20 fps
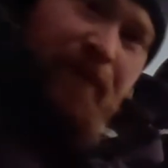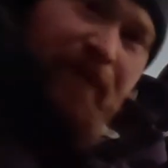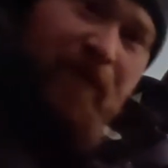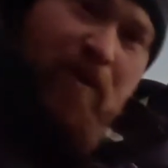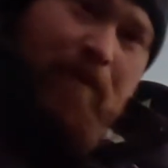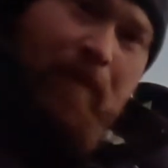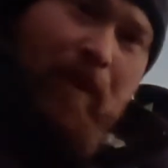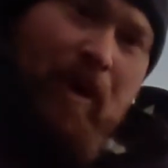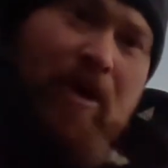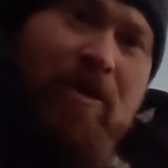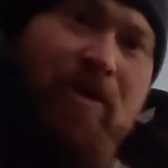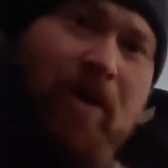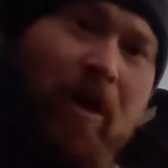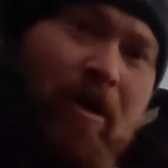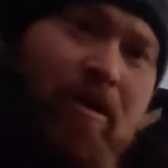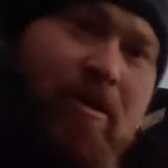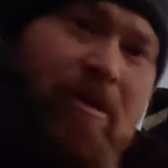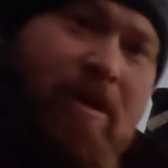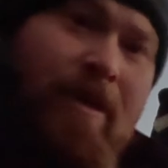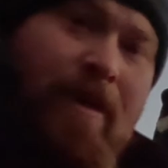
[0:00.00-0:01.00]
for spur
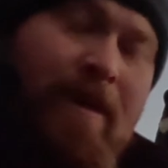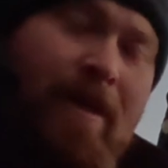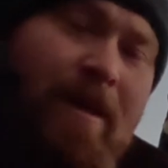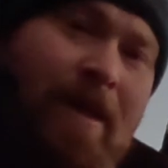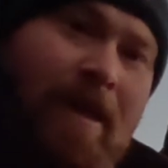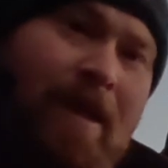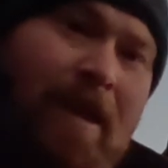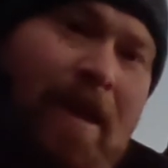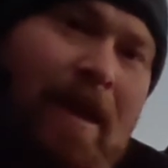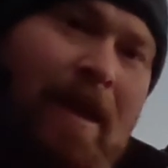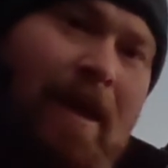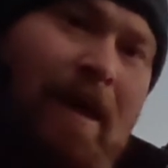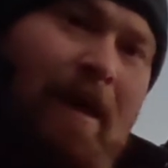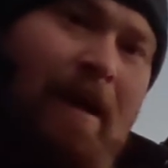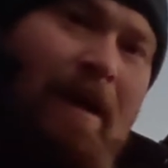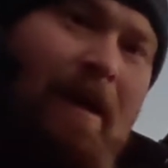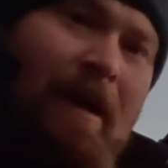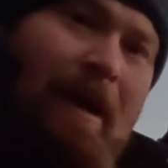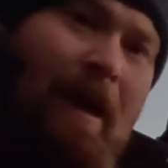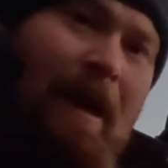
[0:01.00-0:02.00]
dogs
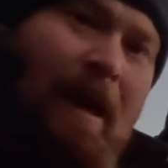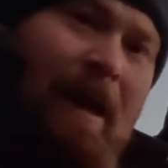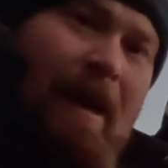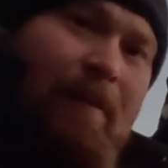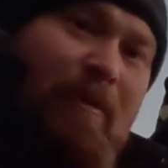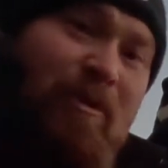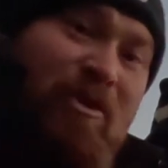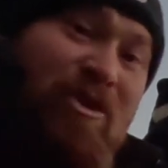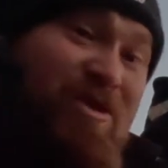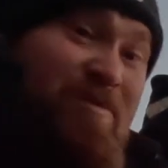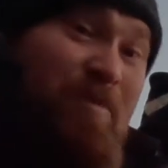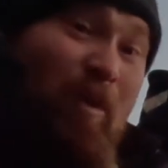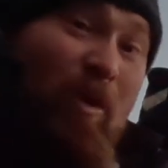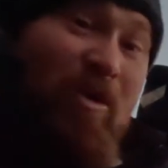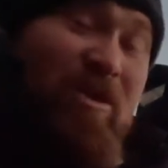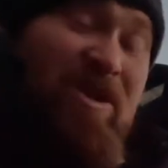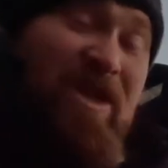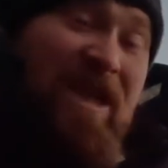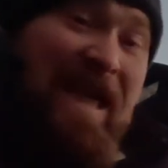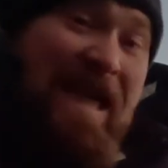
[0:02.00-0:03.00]
and
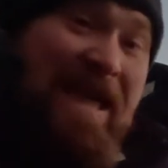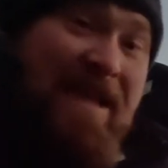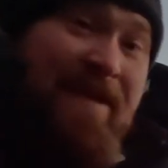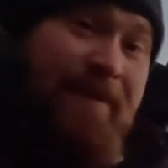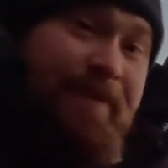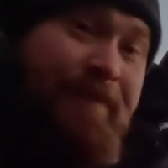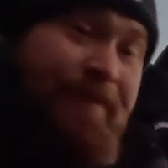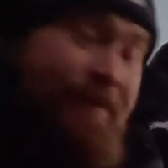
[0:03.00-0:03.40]
small skate.